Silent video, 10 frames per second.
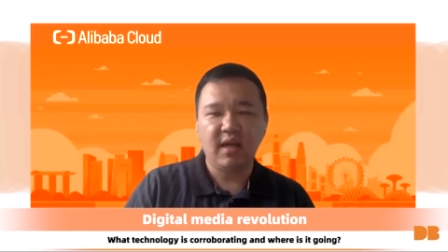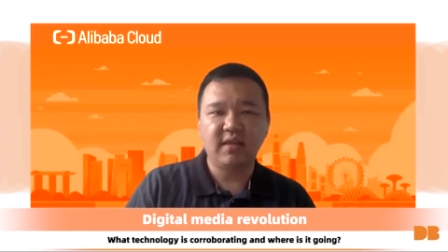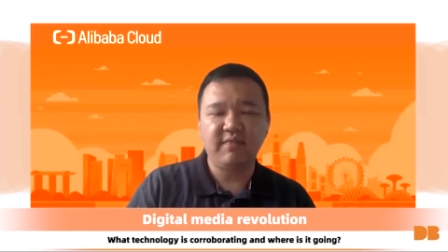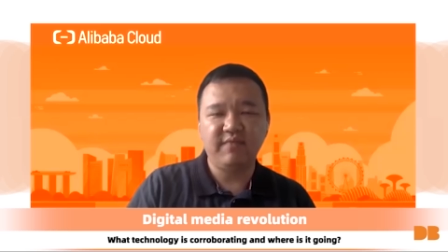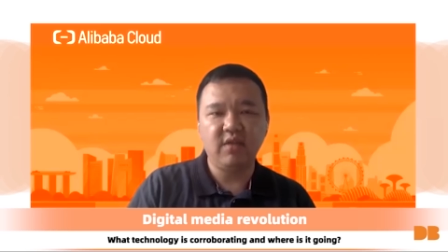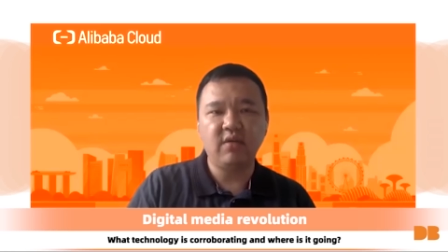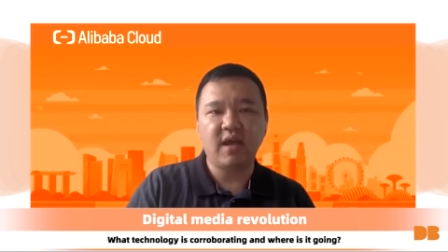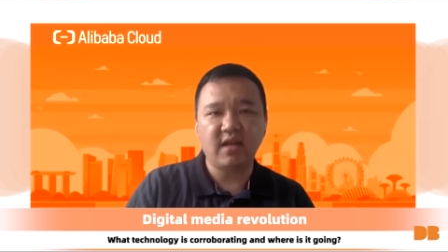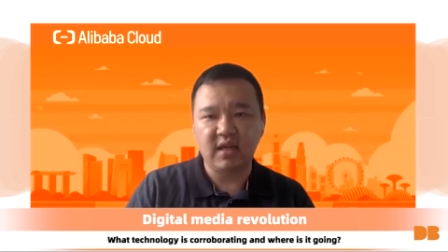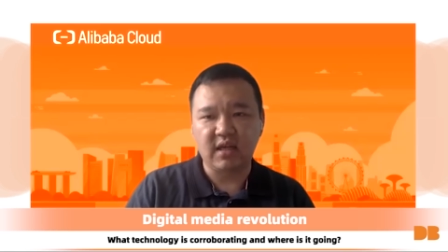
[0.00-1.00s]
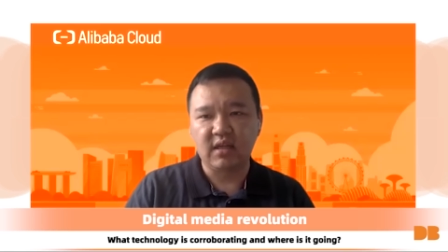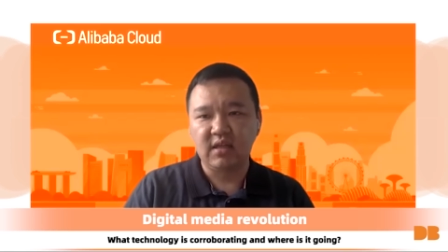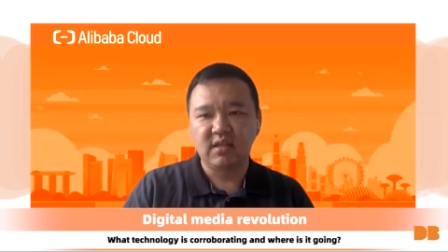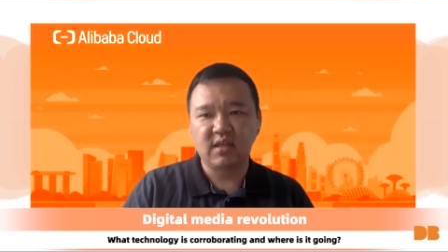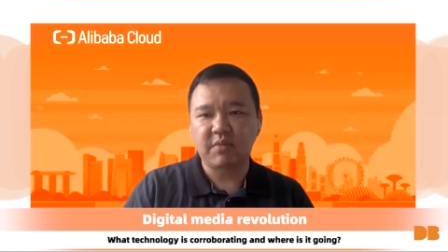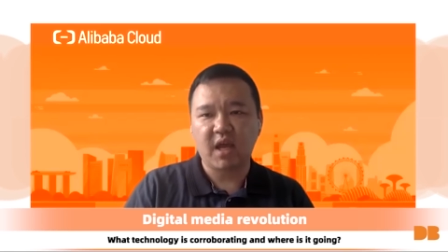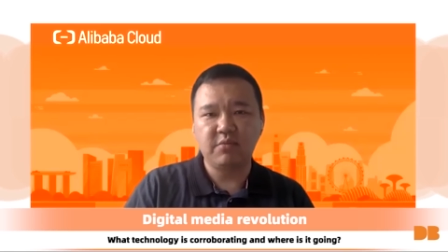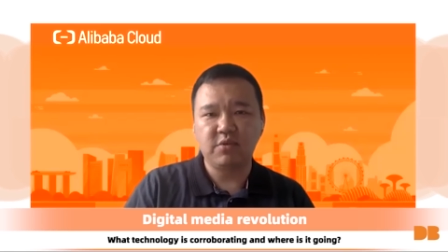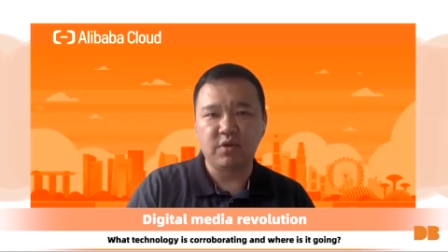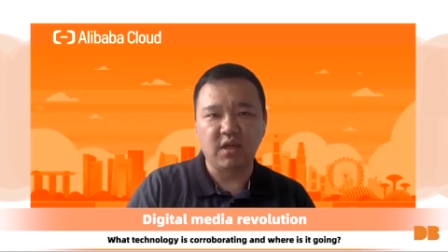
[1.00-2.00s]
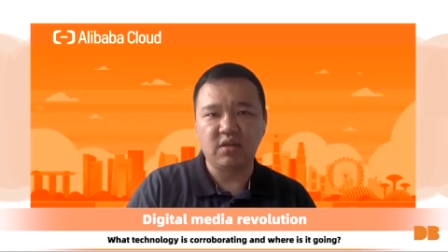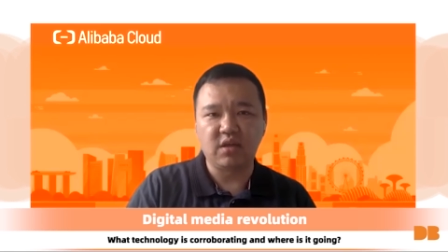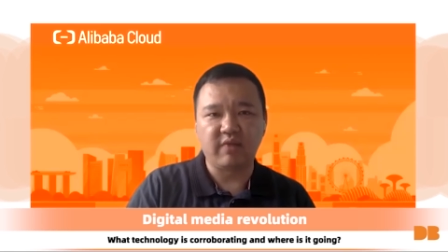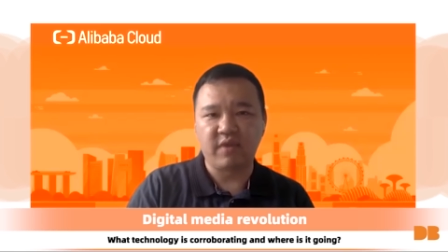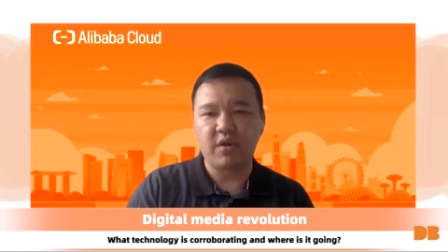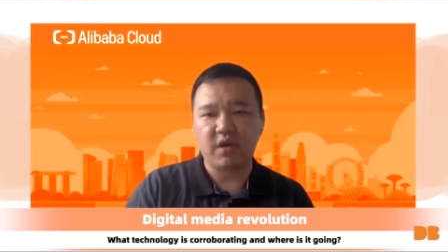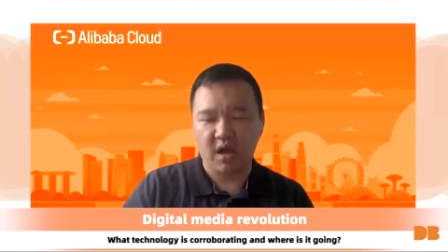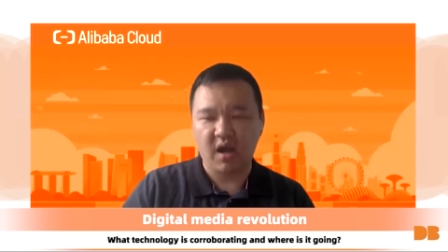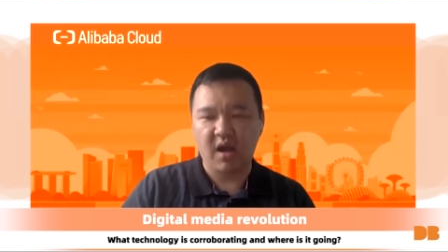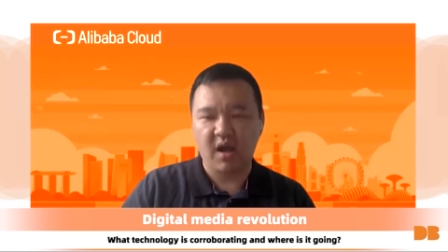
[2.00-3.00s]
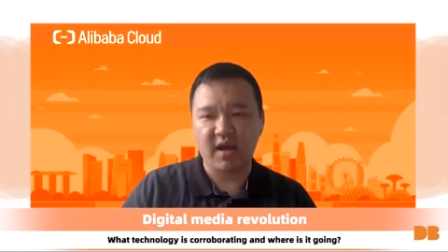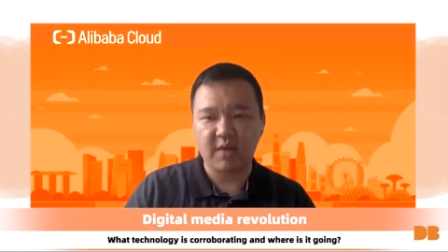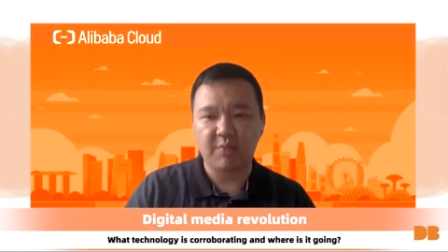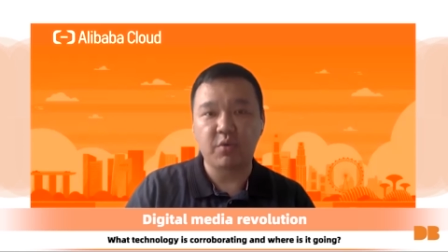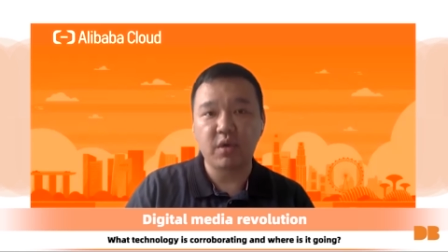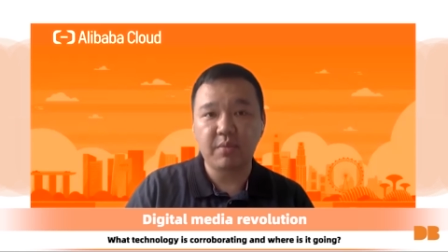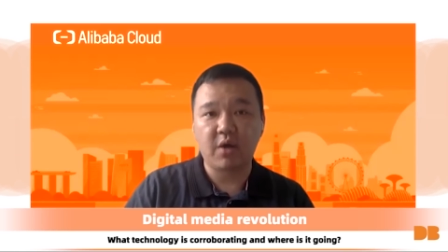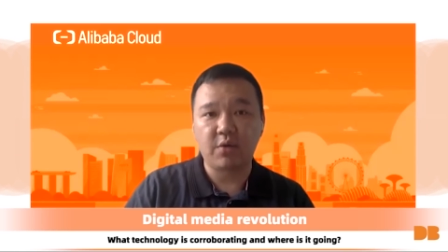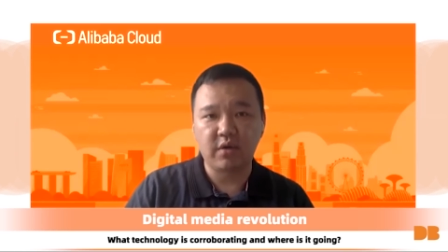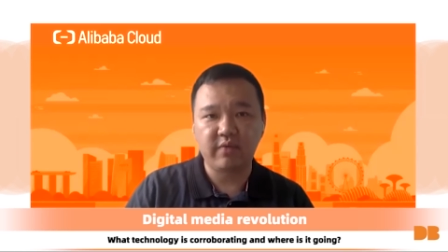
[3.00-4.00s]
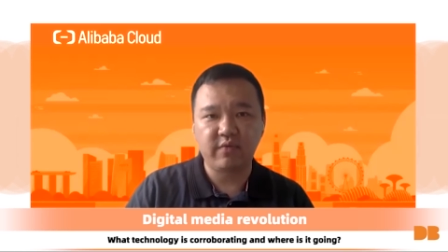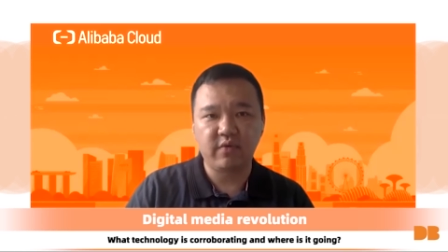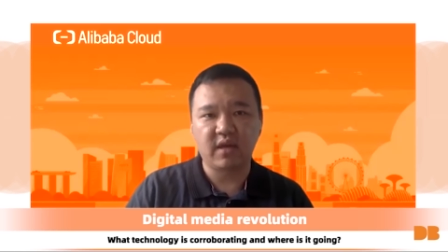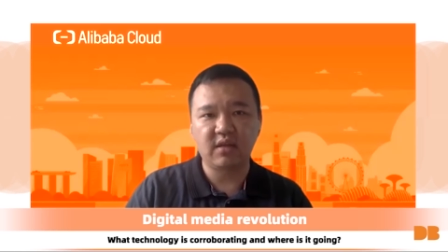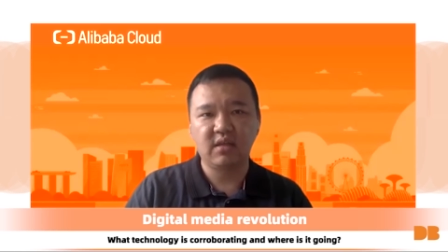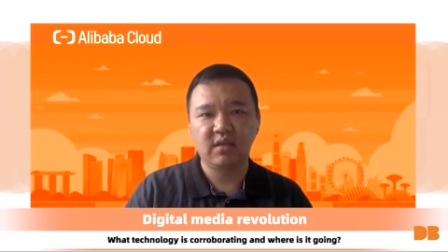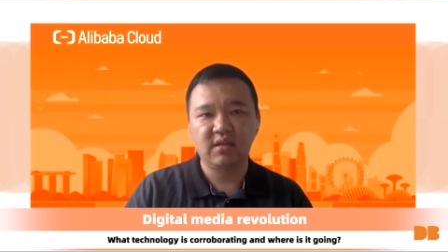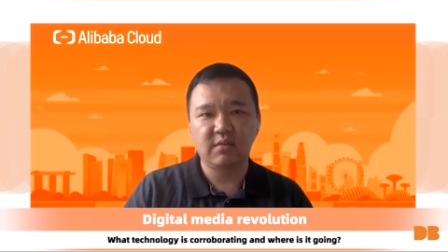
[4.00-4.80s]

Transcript: And then video editing, sometimes you need a very high computing power for that.